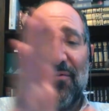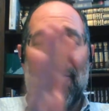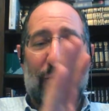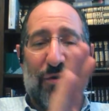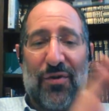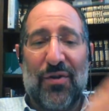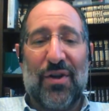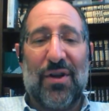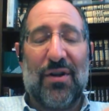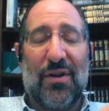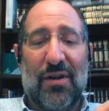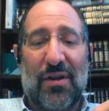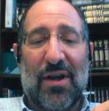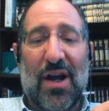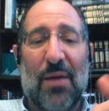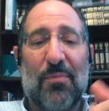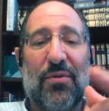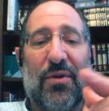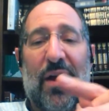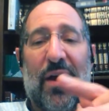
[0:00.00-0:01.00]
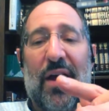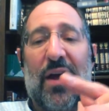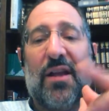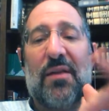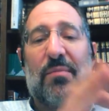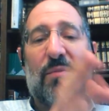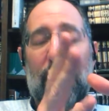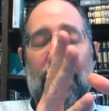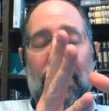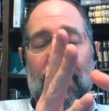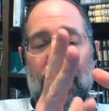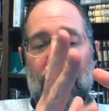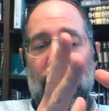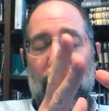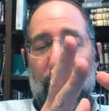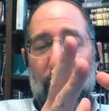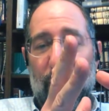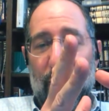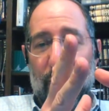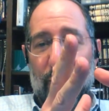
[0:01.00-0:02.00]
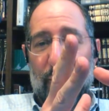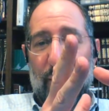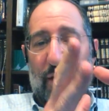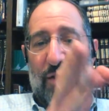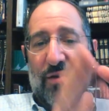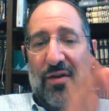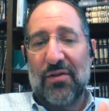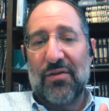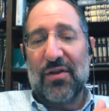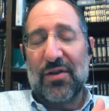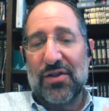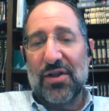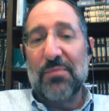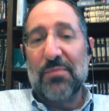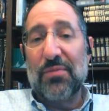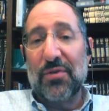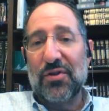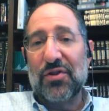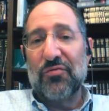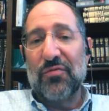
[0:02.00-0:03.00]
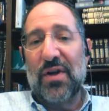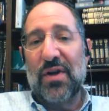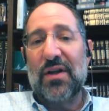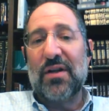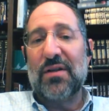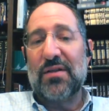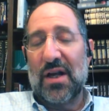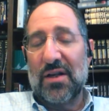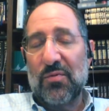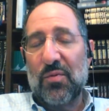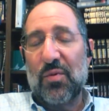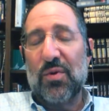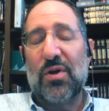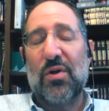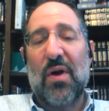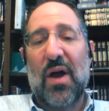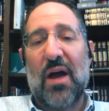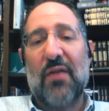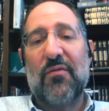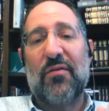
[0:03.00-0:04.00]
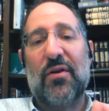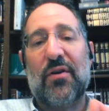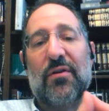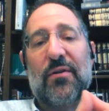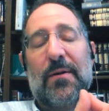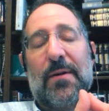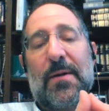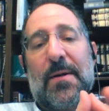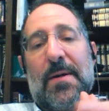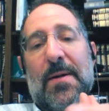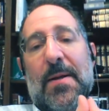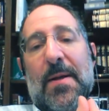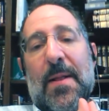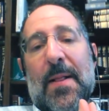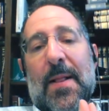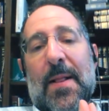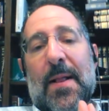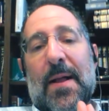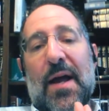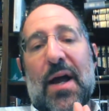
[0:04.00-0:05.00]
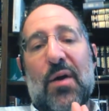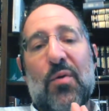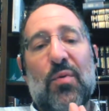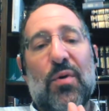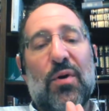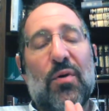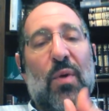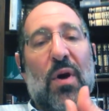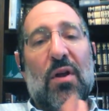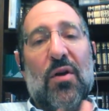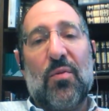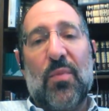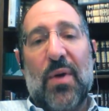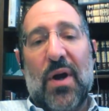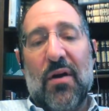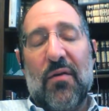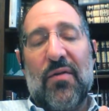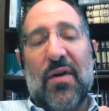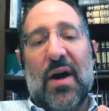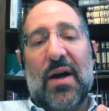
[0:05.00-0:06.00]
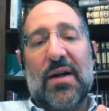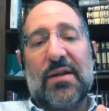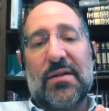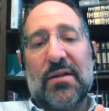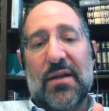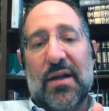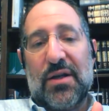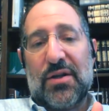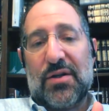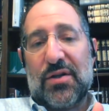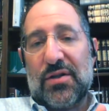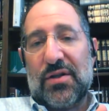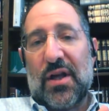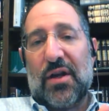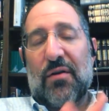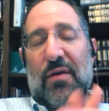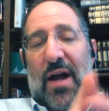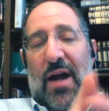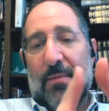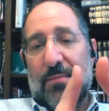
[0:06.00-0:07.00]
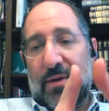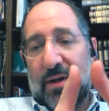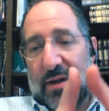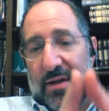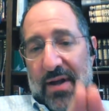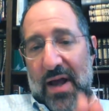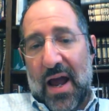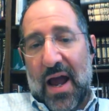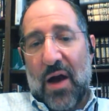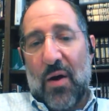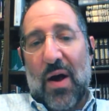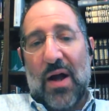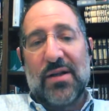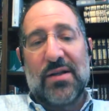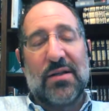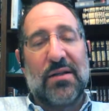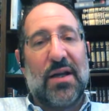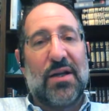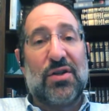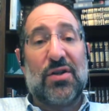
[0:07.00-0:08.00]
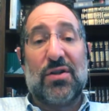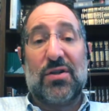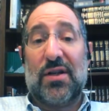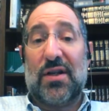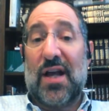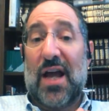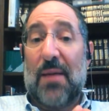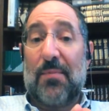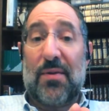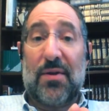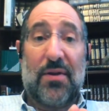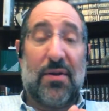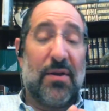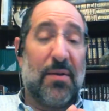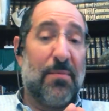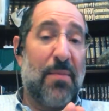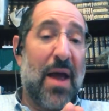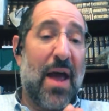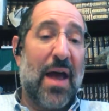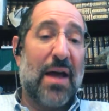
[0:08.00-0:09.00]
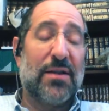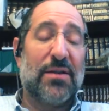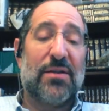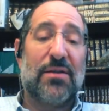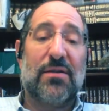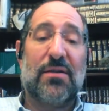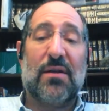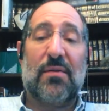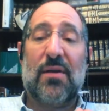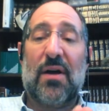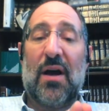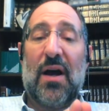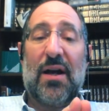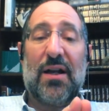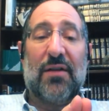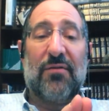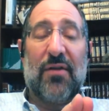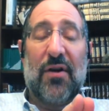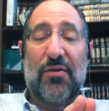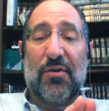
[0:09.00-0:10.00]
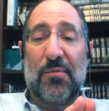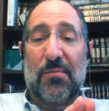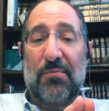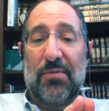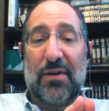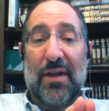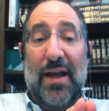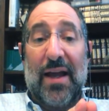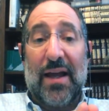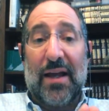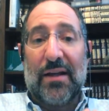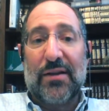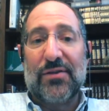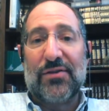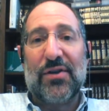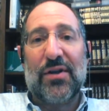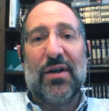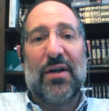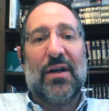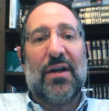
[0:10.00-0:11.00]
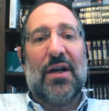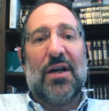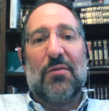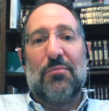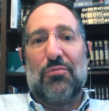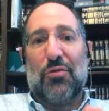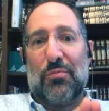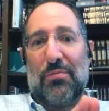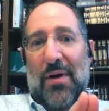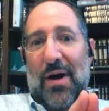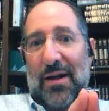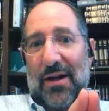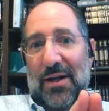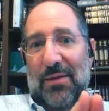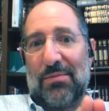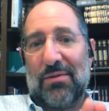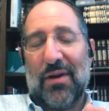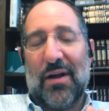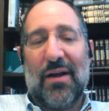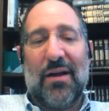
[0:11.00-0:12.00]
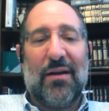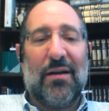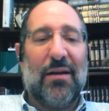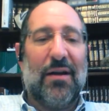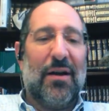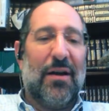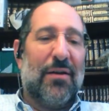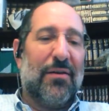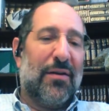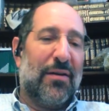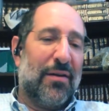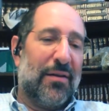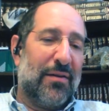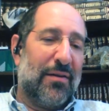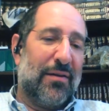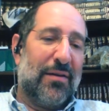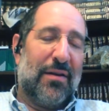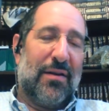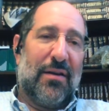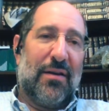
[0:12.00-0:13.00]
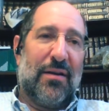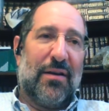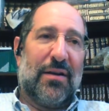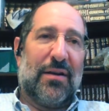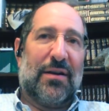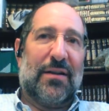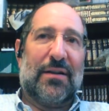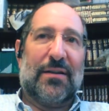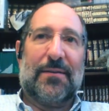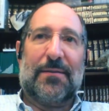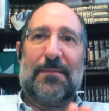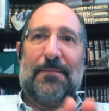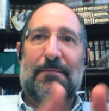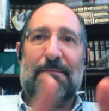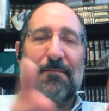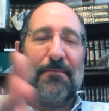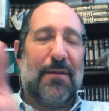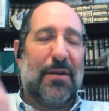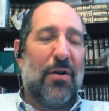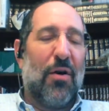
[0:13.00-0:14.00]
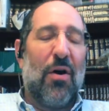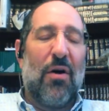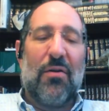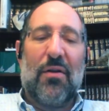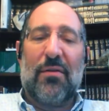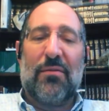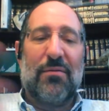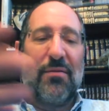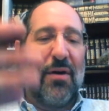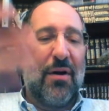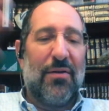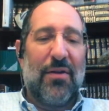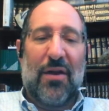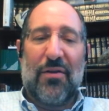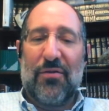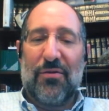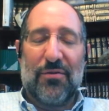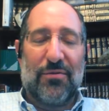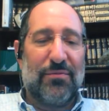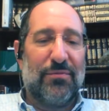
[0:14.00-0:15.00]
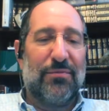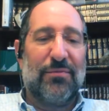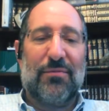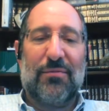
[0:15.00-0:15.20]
fully comprehend. But I think the simplest read is that's what you have here. And we're well aware of the isolations that are happening now, isolations that happened in the past, the height of other plagues, bubonic plague, and all the other